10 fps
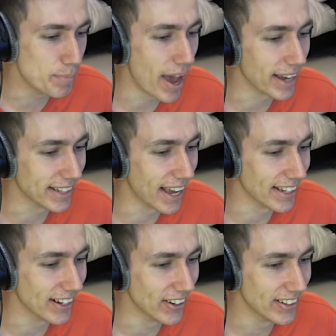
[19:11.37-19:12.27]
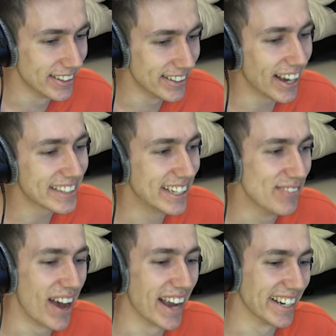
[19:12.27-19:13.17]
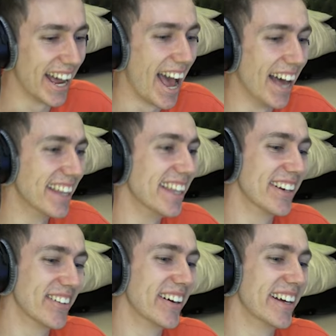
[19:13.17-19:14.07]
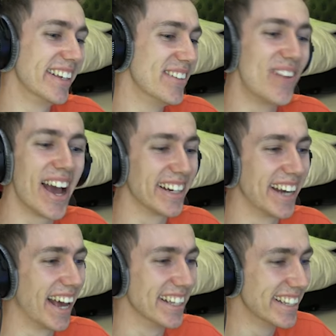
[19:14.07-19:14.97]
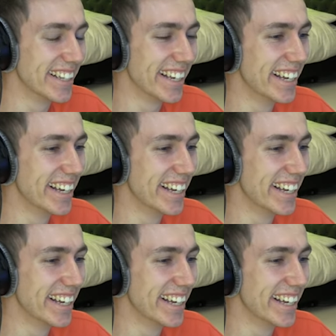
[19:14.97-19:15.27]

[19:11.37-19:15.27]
banged that, you know. Oh, you actually banged extreme. that. you banged that.